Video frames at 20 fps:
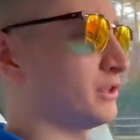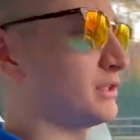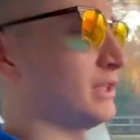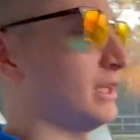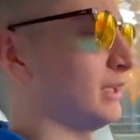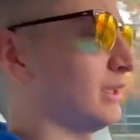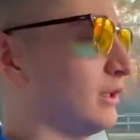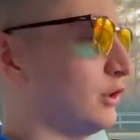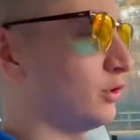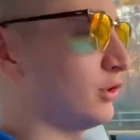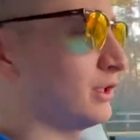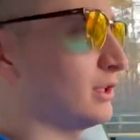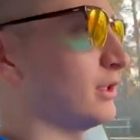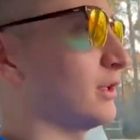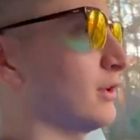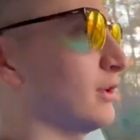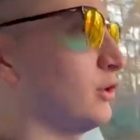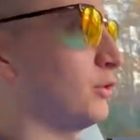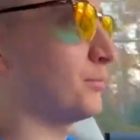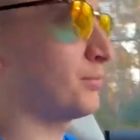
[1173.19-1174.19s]
See,
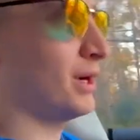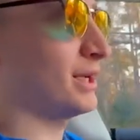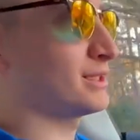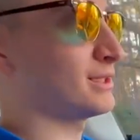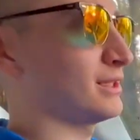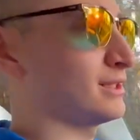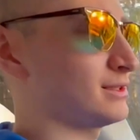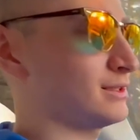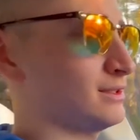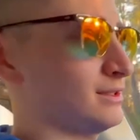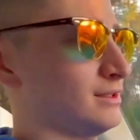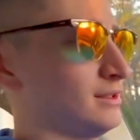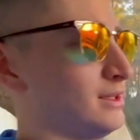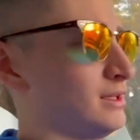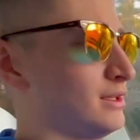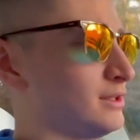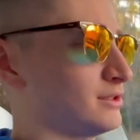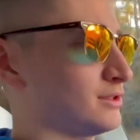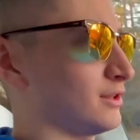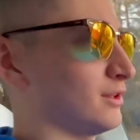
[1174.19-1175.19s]
you press this
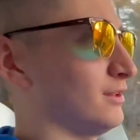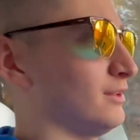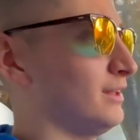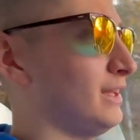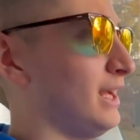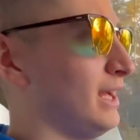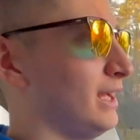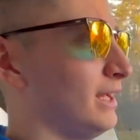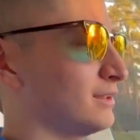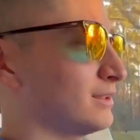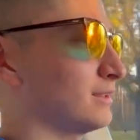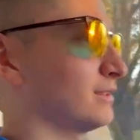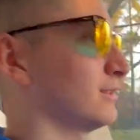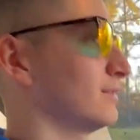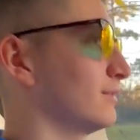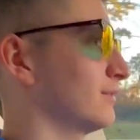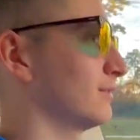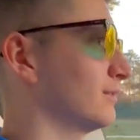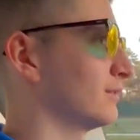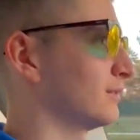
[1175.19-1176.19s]
to the
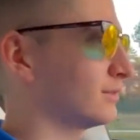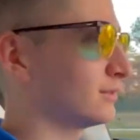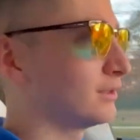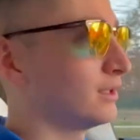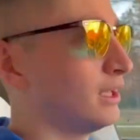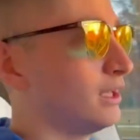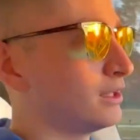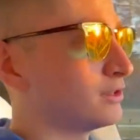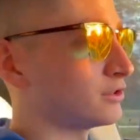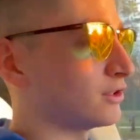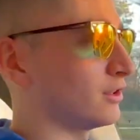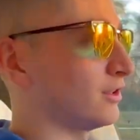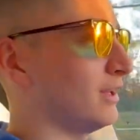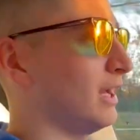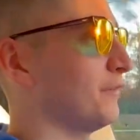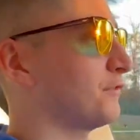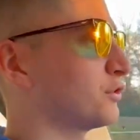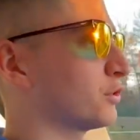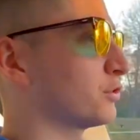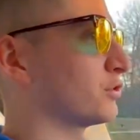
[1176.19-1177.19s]

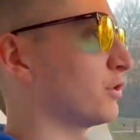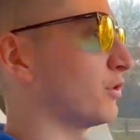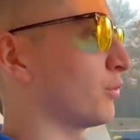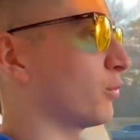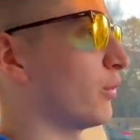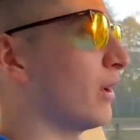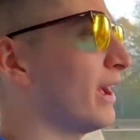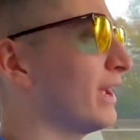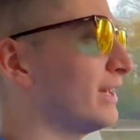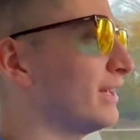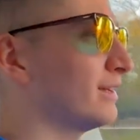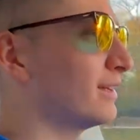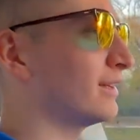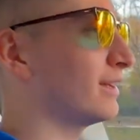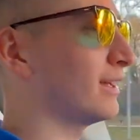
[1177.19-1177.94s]
left or to the right,